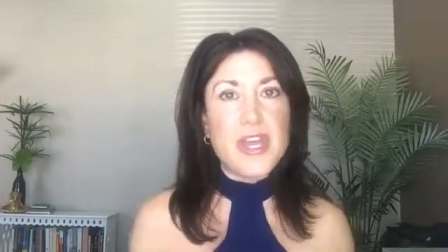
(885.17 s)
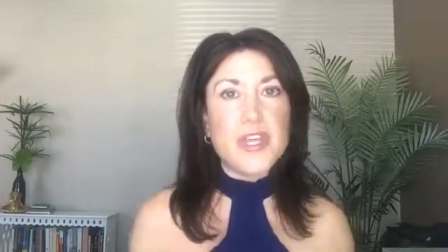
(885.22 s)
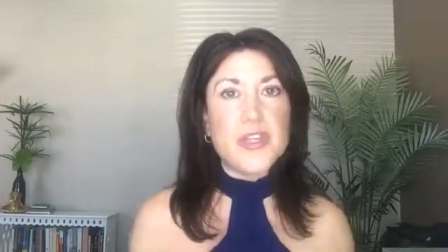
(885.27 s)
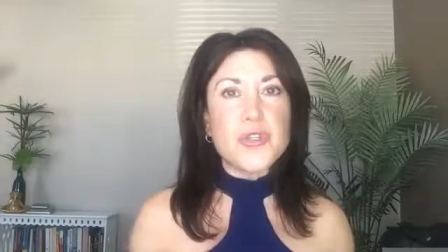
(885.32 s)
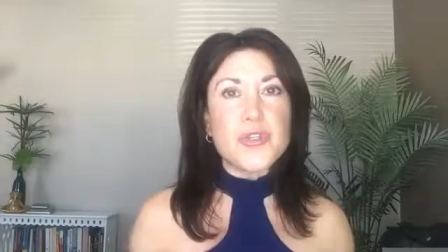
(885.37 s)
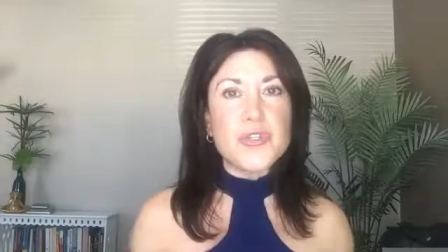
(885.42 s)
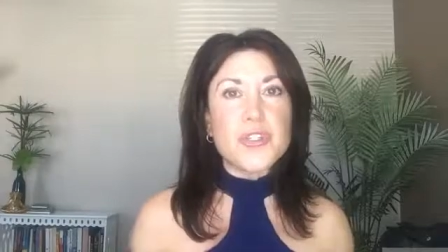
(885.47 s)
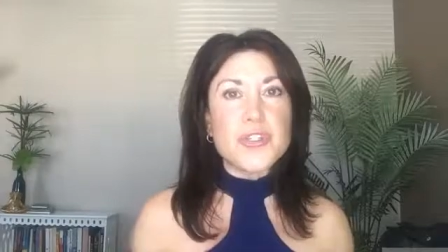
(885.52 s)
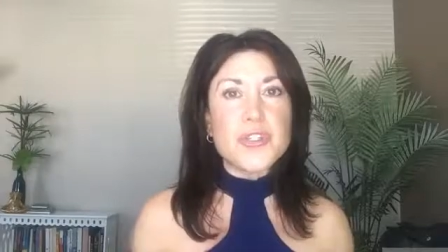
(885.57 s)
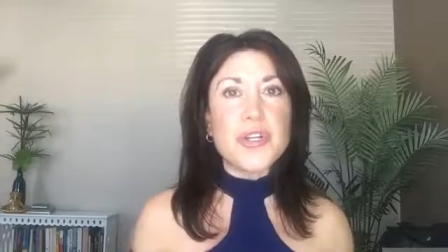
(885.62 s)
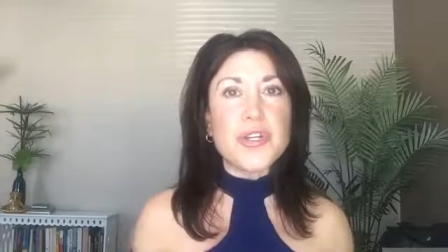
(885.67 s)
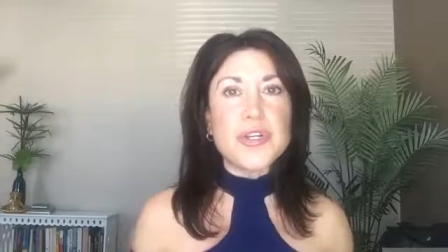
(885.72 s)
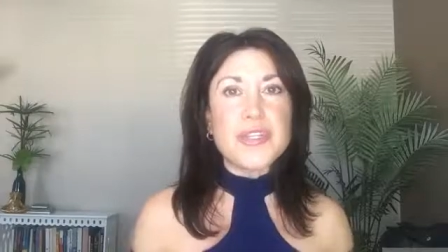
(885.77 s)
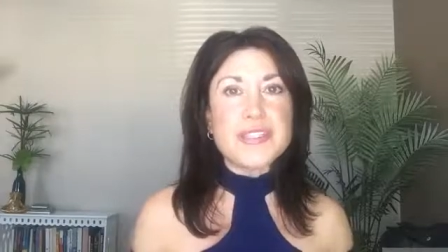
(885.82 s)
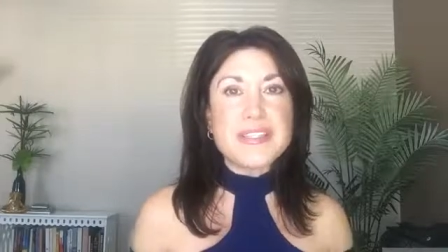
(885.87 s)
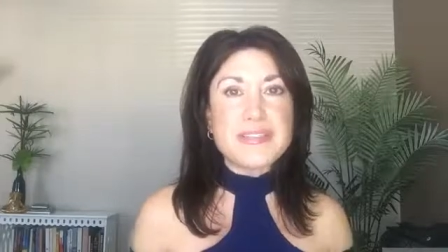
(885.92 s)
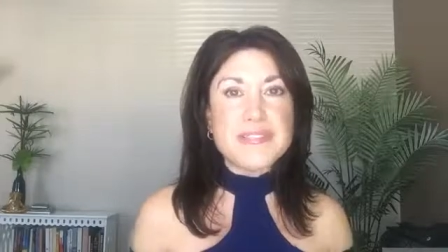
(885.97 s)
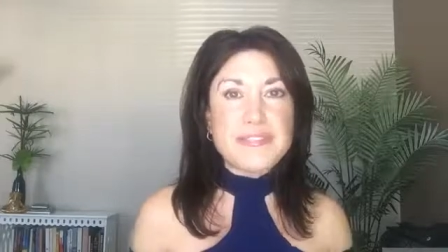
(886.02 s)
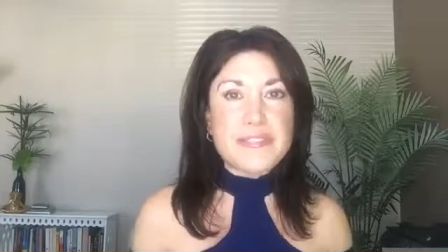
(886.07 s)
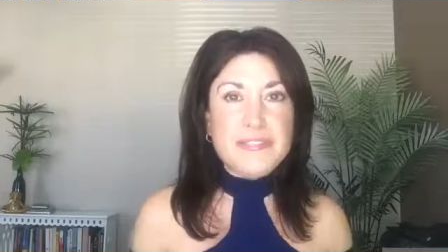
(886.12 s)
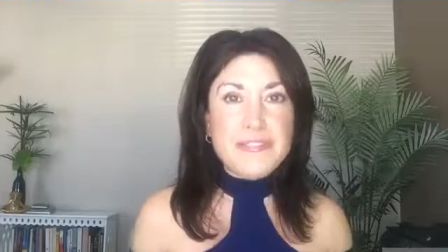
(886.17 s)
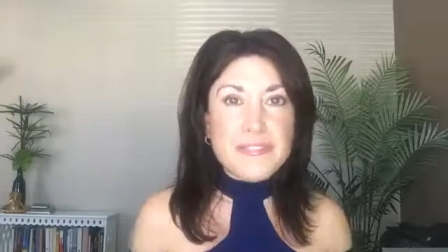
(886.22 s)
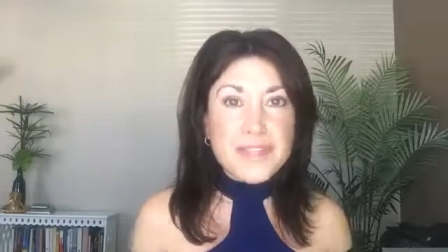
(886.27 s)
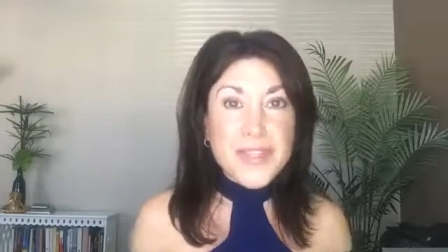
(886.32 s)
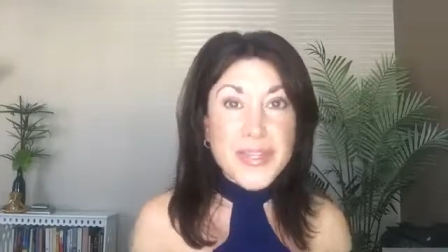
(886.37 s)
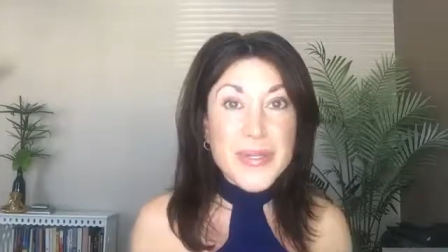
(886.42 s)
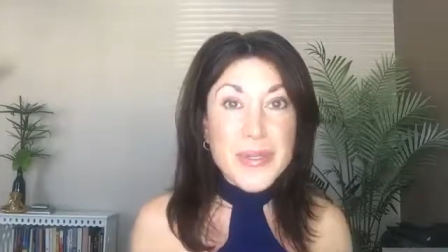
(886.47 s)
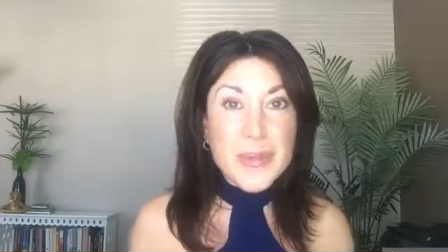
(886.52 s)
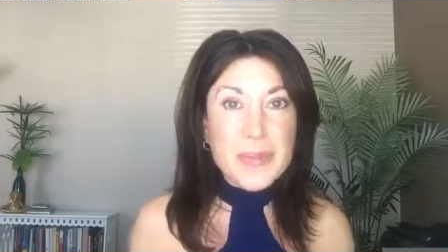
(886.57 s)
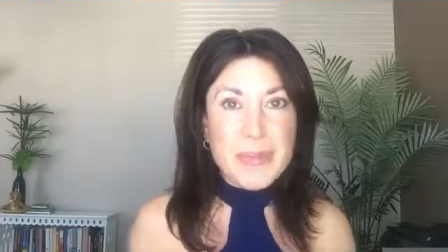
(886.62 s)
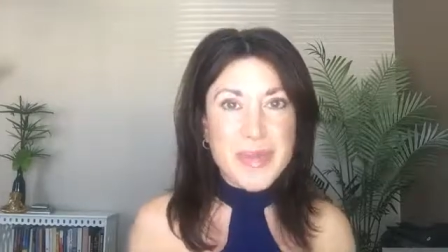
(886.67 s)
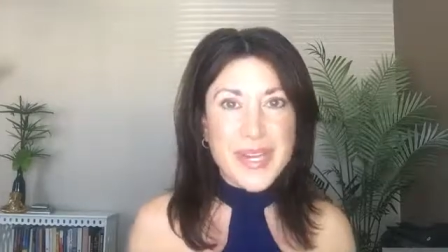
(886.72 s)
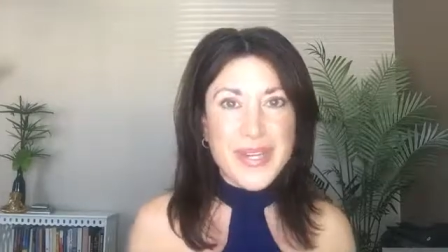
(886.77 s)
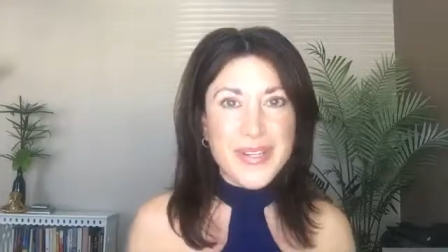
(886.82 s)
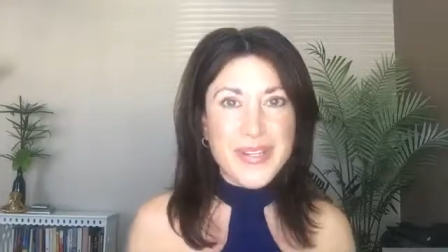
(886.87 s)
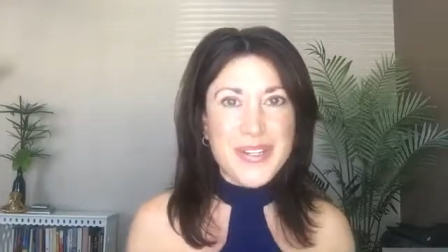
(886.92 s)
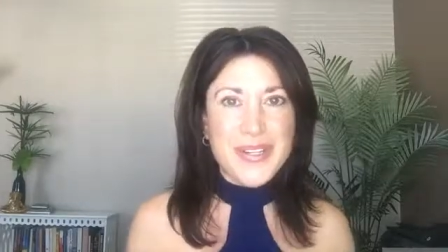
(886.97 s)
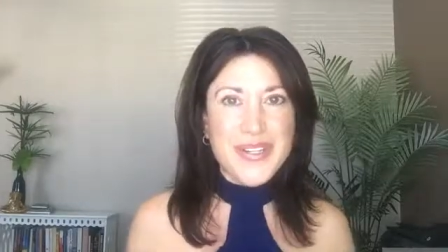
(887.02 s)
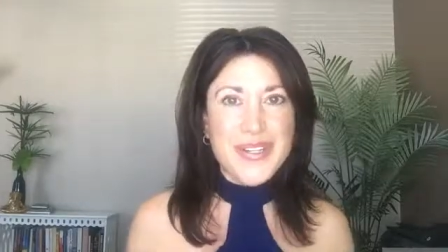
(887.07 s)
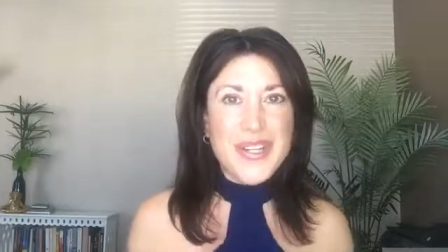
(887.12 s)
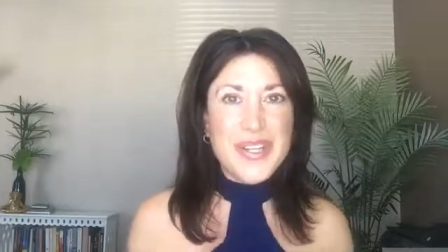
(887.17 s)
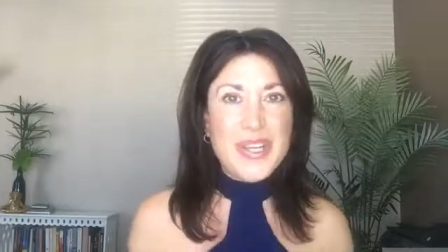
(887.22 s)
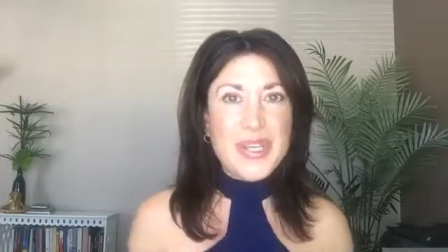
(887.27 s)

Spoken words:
you start to feel better.